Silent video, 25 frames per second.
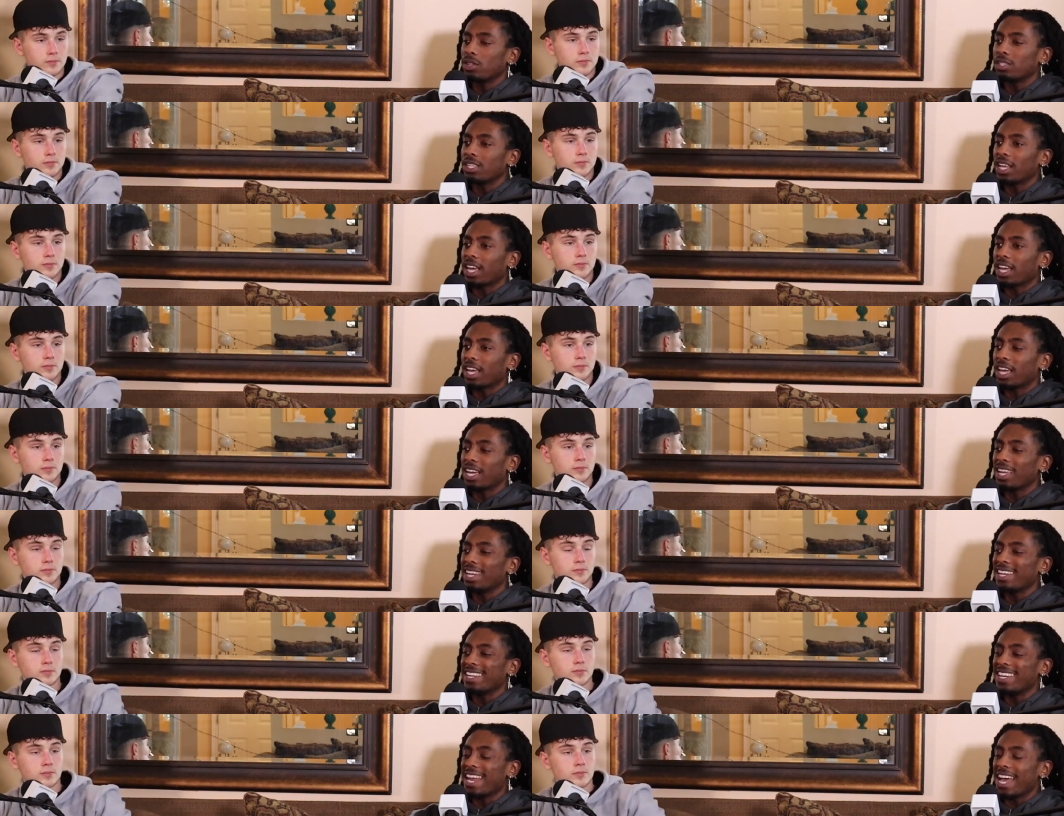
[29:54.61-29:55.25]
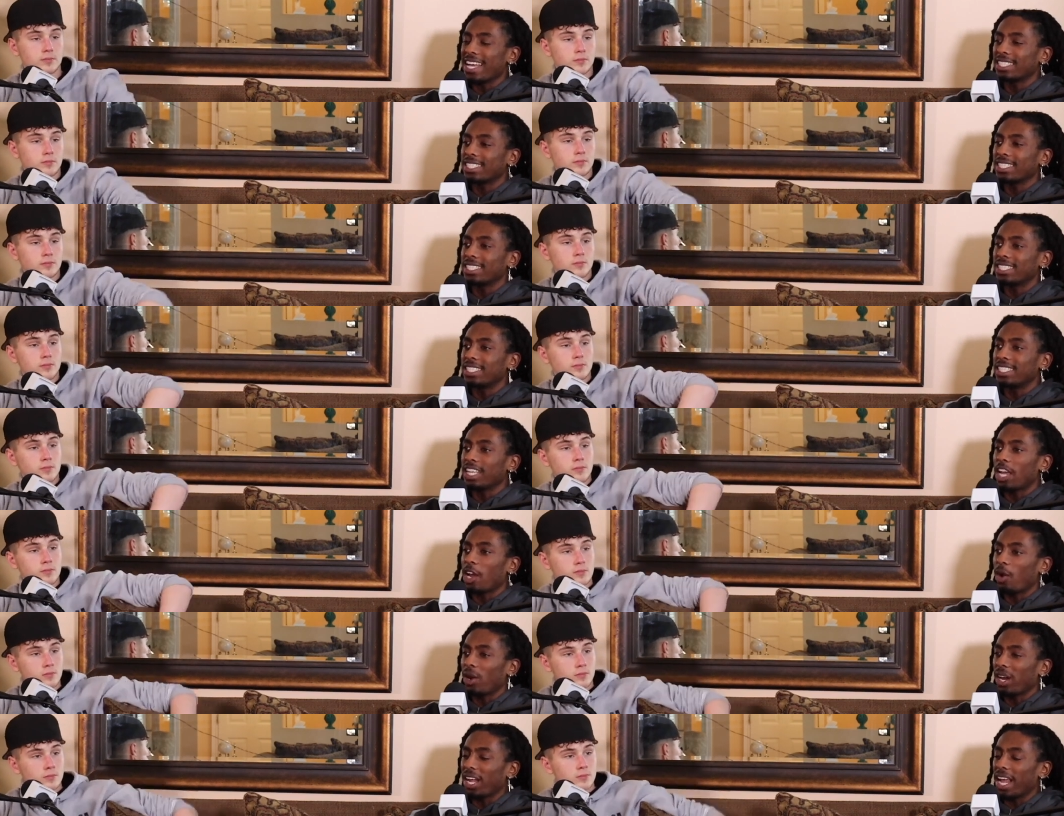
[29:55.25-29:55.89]
Speaker 1: it's like
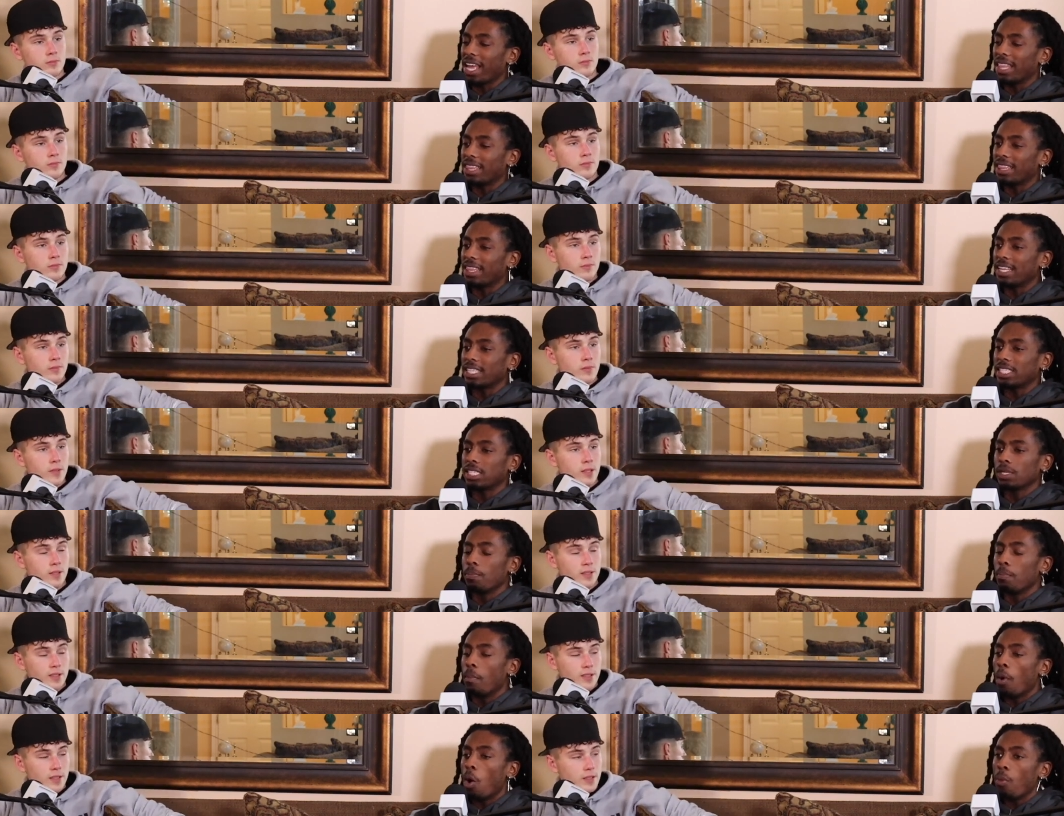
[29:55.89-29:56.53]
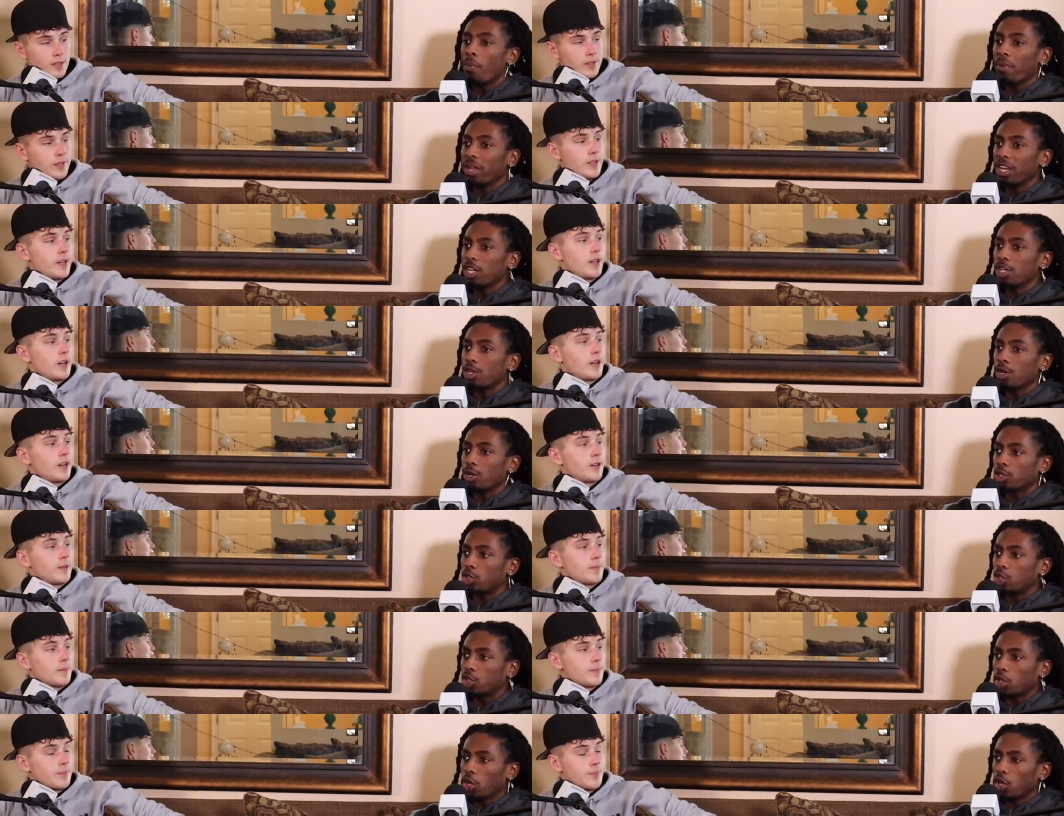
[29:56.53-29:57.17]
necessary at this moment yeah. in
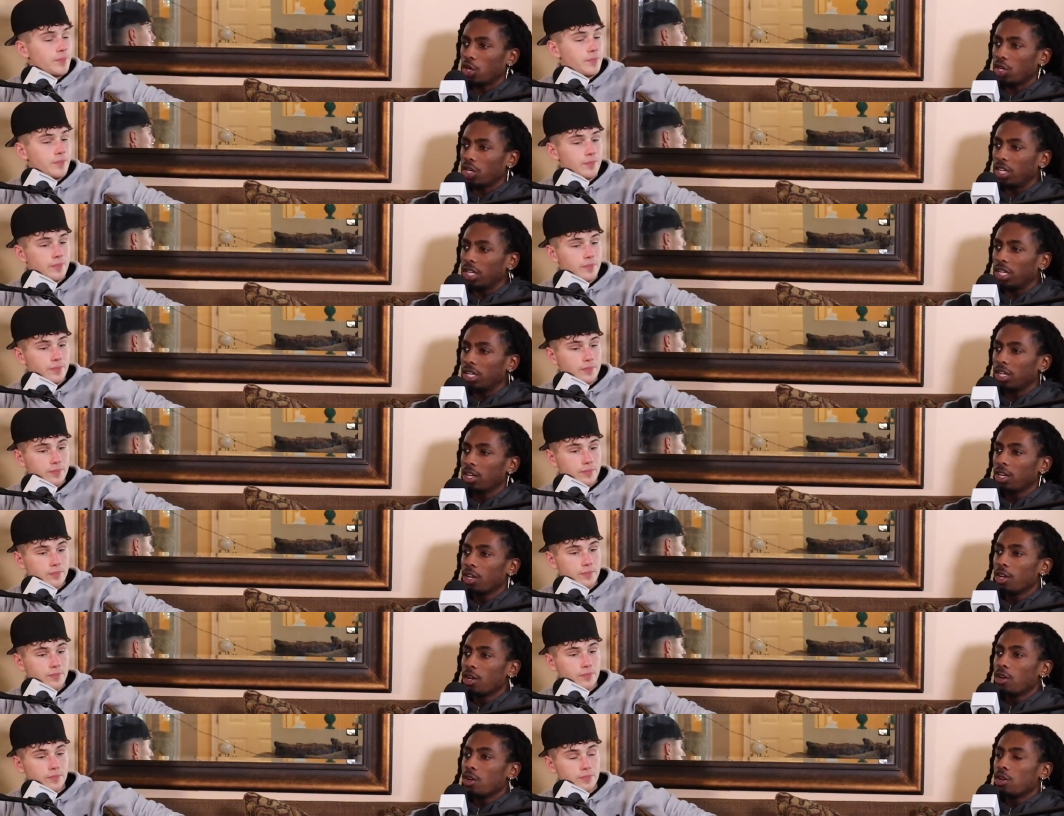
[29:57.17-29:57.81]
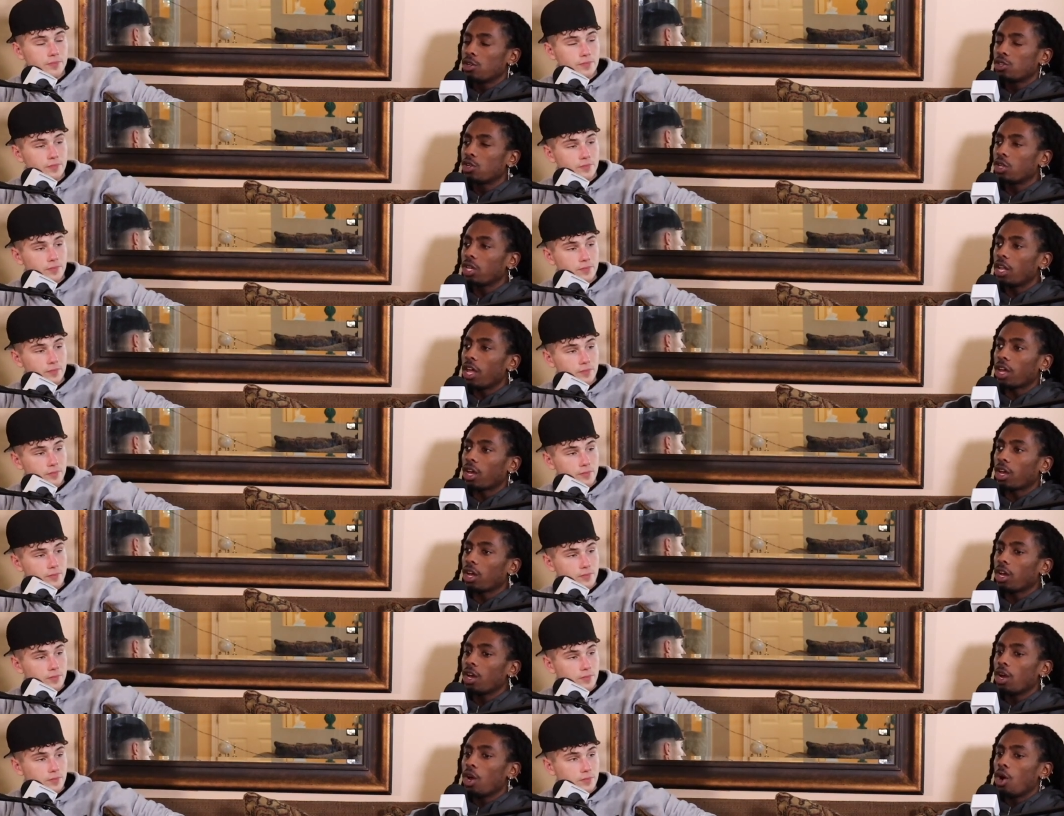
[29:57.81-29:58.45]
your journey. So
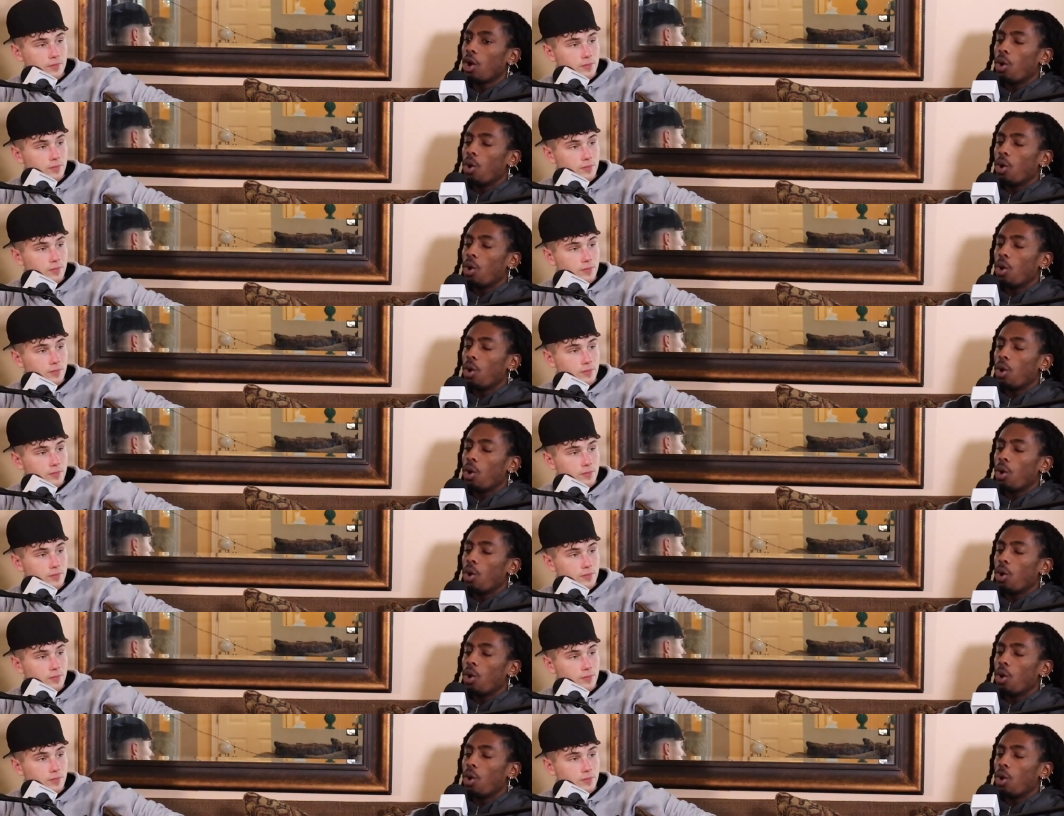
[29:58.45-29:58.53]
like